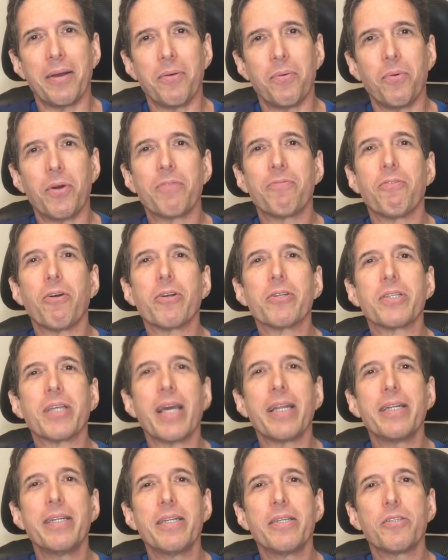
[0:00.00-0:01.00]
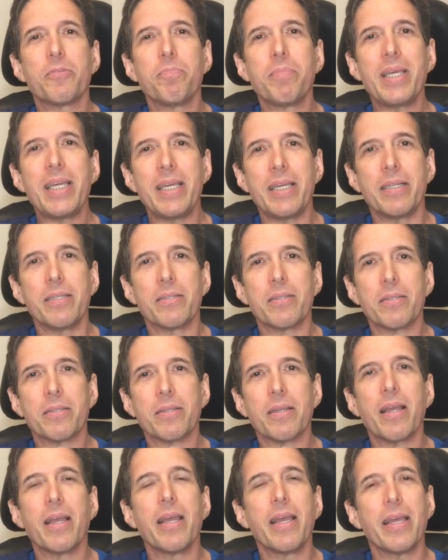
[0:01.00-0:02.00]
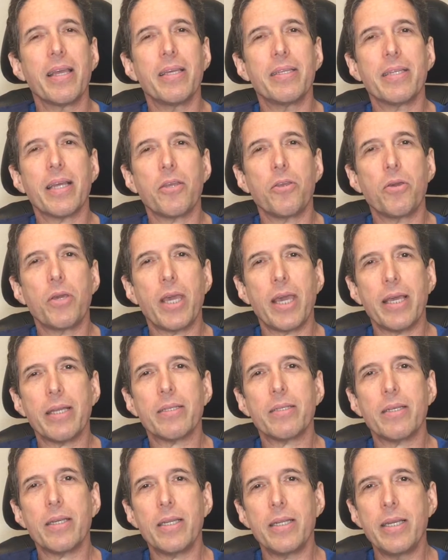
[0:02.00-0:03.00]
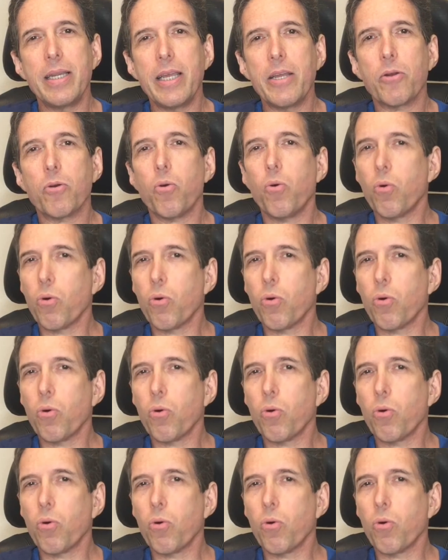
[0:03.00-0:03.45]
What farsightedness means is that you can't see near